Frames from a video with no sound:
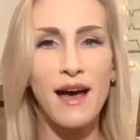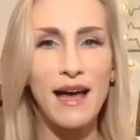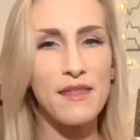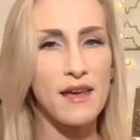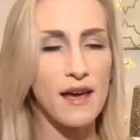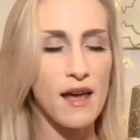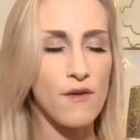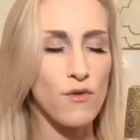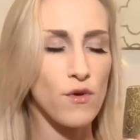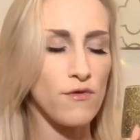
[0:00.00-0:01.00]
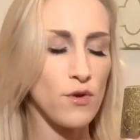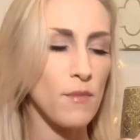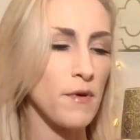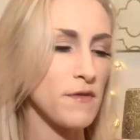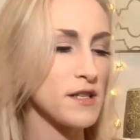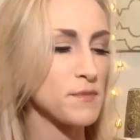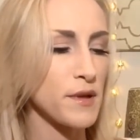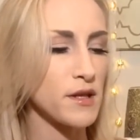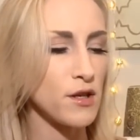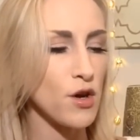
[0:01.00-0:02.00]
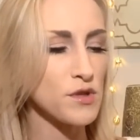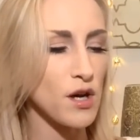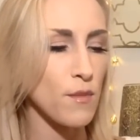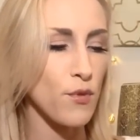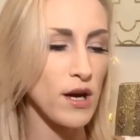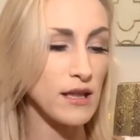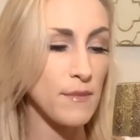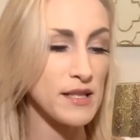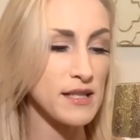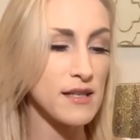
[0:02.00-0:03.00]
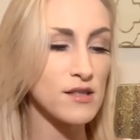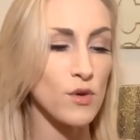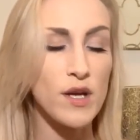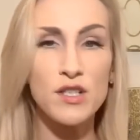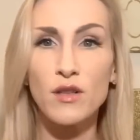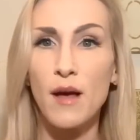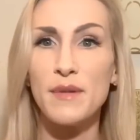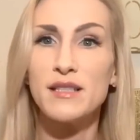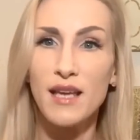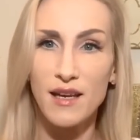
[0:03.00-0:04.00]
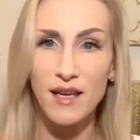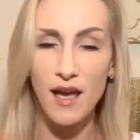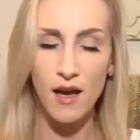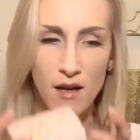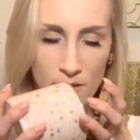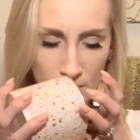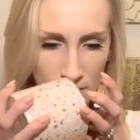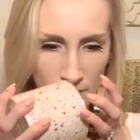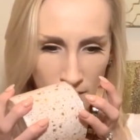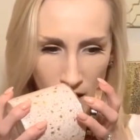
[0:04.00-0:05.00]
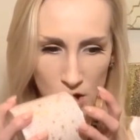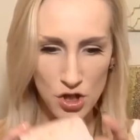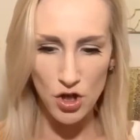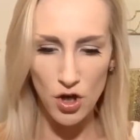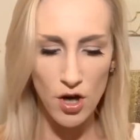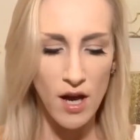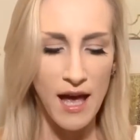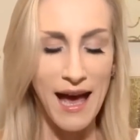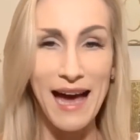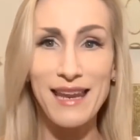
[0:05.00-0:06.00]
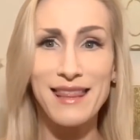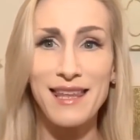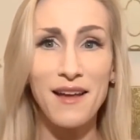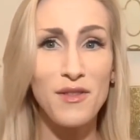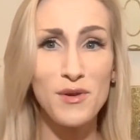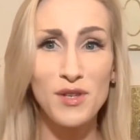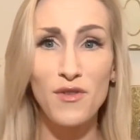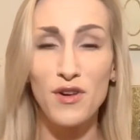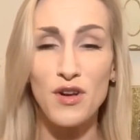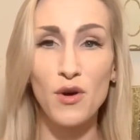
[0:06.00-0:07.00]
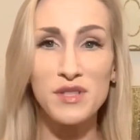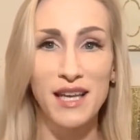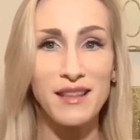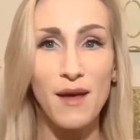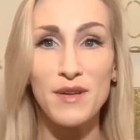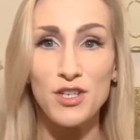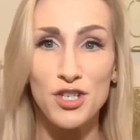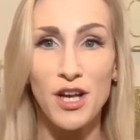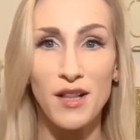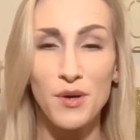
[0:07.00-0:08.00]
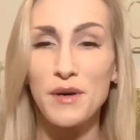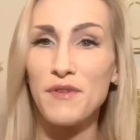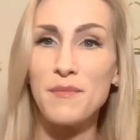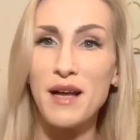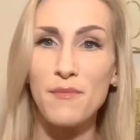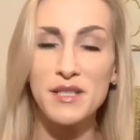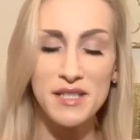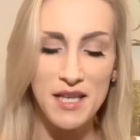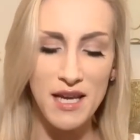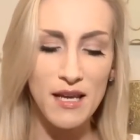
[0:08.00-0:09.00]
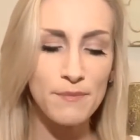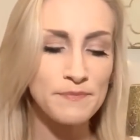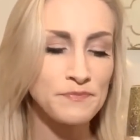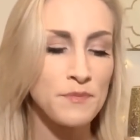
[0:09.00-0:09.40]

I think I have a review up of this, but the notes are bright lemon zest, Sorrento lemons, and cane sugar. I think those are the notes on limoncello, if I'm not mistaken.